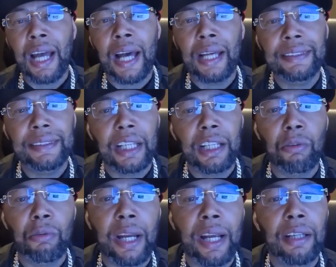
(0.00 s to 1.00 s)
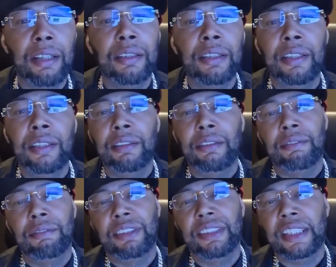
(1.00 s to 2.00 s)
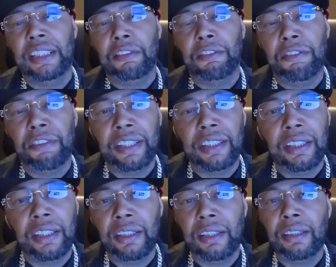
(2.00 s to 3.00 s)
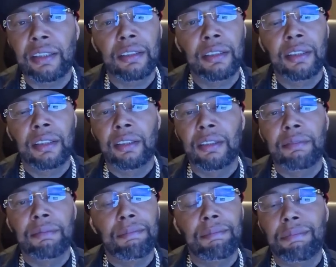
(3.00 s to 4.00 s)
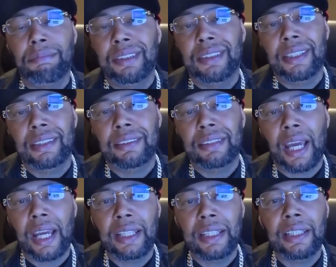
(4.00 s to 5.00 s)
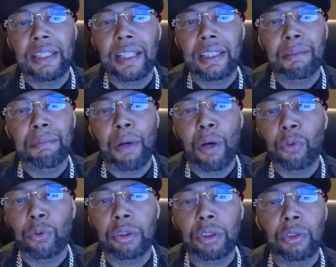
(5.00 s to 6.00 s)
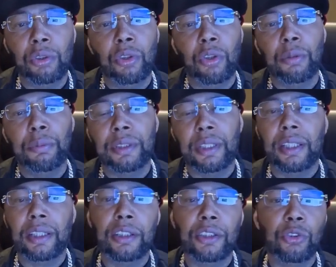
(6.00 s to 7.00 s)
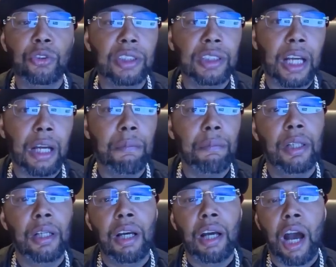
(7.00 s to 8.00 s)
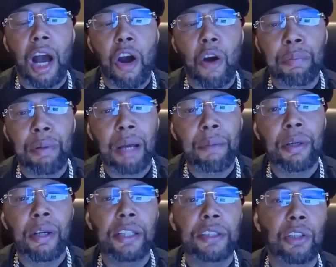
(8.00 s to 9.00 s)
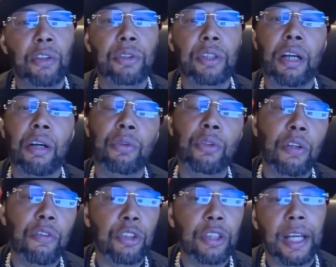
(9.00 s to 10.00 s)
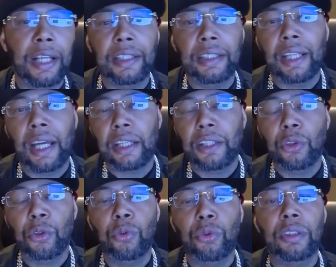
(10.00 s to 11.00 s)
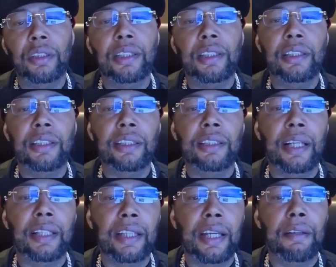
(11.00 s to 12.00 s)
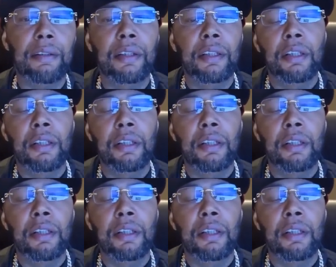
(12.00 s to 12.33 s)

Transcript: I say around 650, 680 at the most, you know what I'm saying? Because you just got all primaries on there. I don't know if you got any AUs or anything like that.